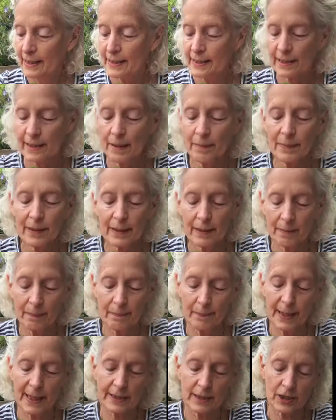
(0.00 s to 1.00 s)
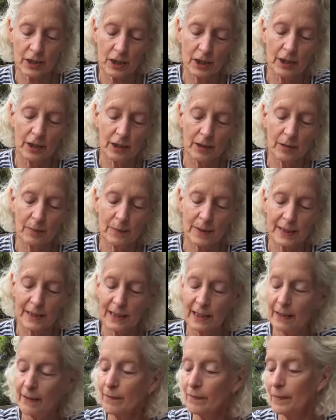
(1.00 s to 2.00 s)
Some of the best herbs,
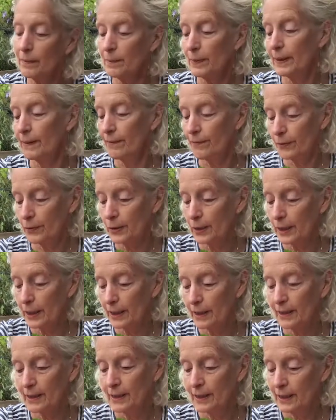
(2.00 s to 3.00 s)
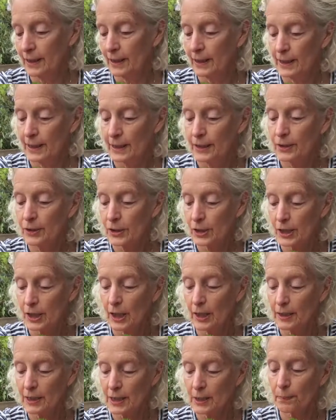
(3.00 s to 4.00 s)
even before you
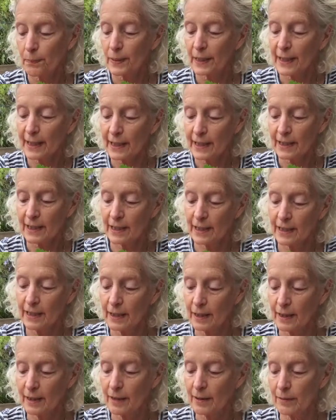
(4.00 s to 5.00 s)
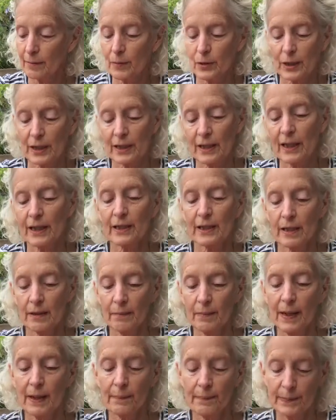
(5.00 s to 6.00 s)
start to plant them or cut
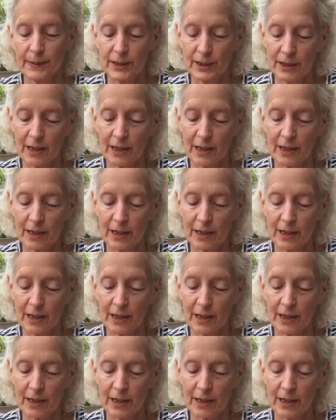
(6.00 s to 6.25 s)
them up and